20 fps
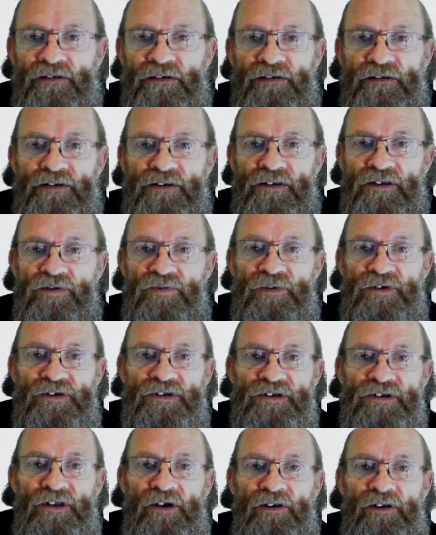since we
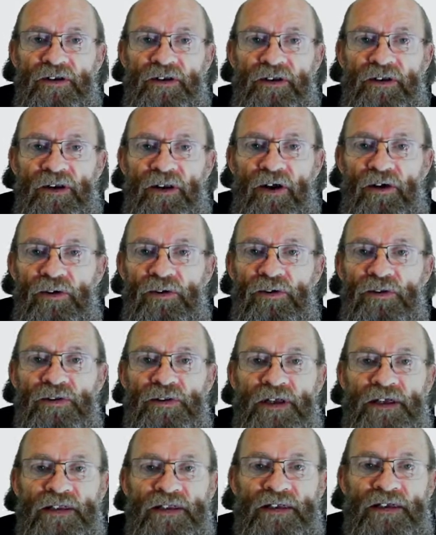just don't know
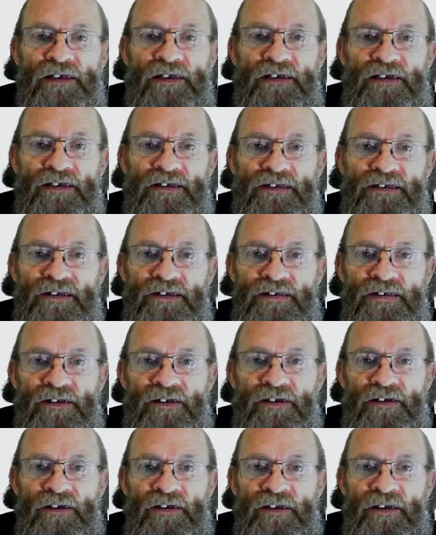that they exist.
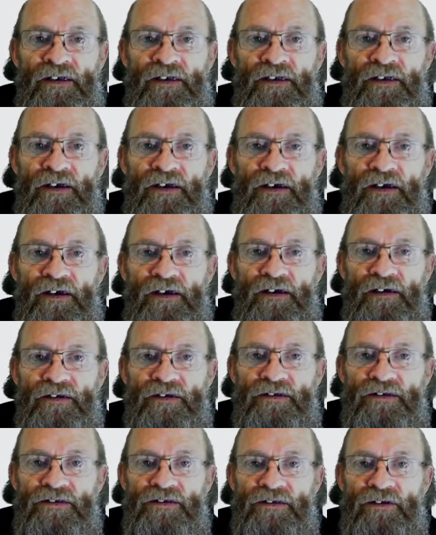
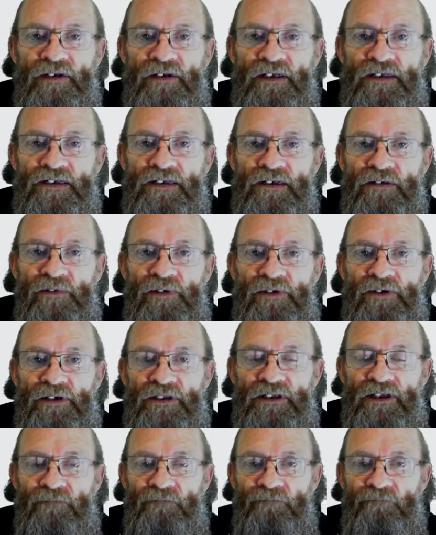So let's have a look at
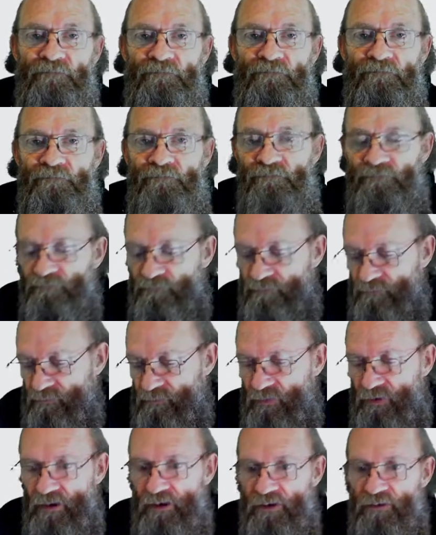them.
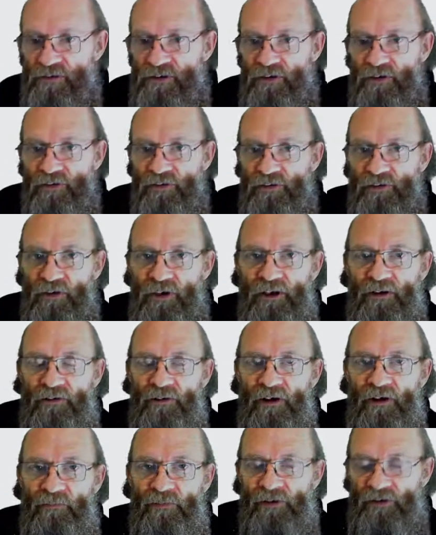Okay, so today
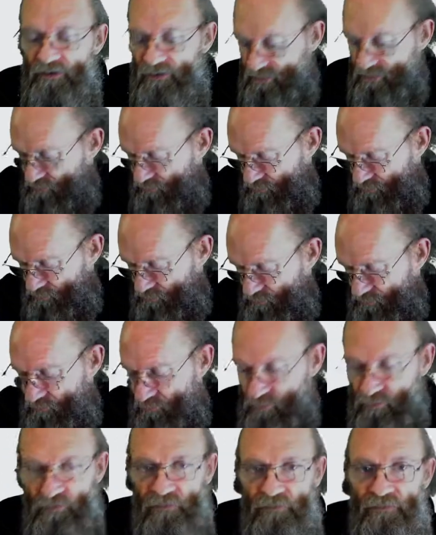I'm going
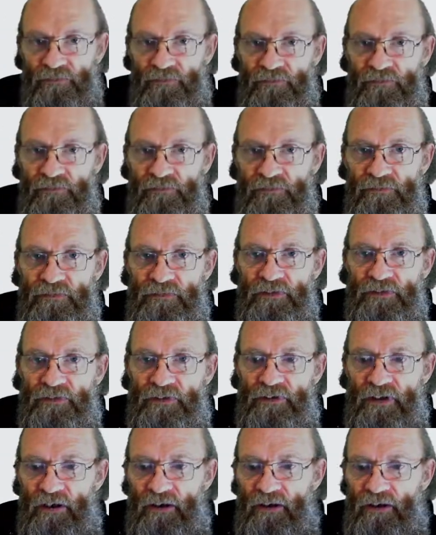to
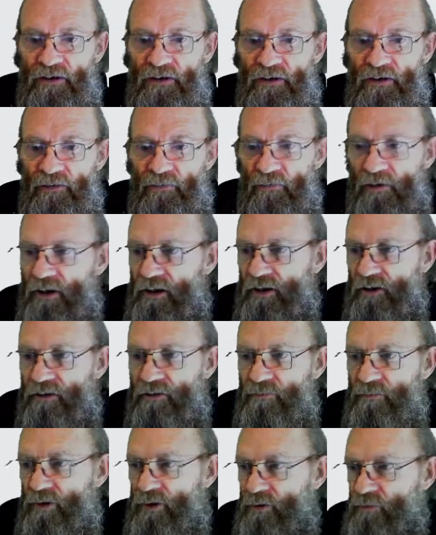handle
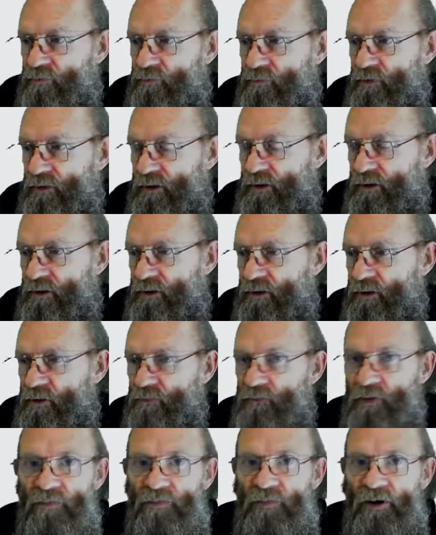a bit of
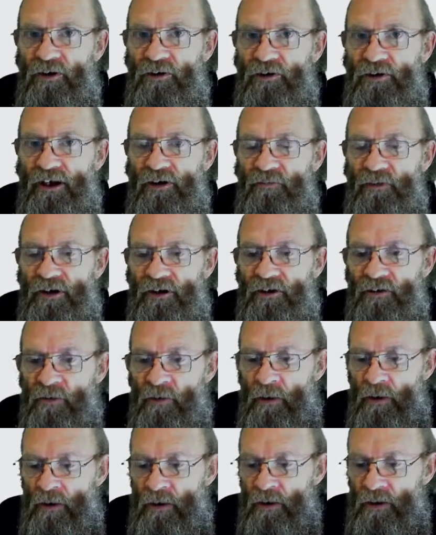event programming.
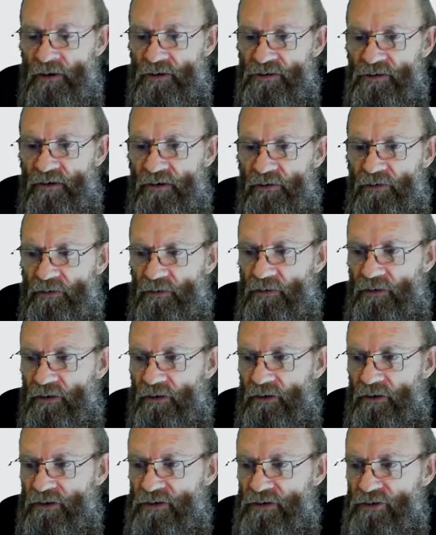So
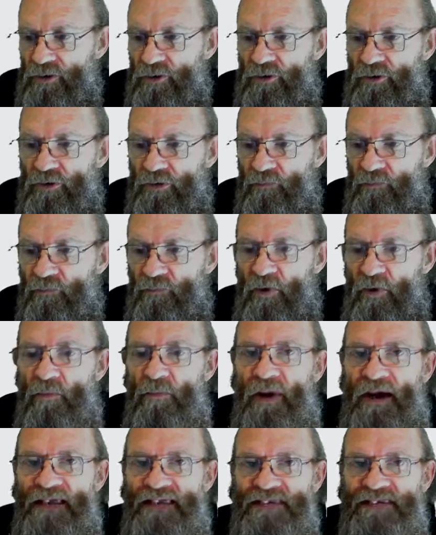it's not
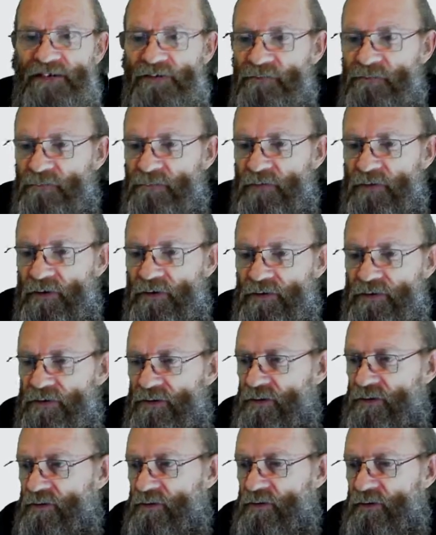verbatim,
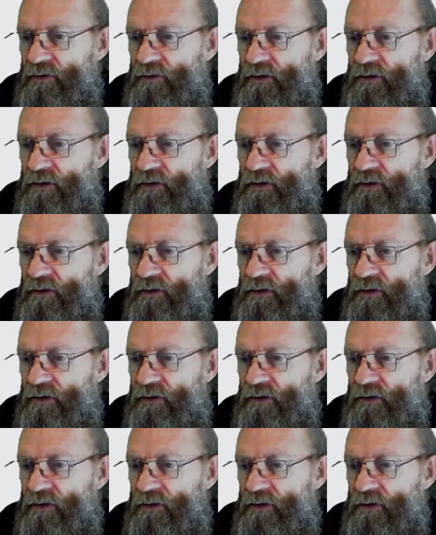so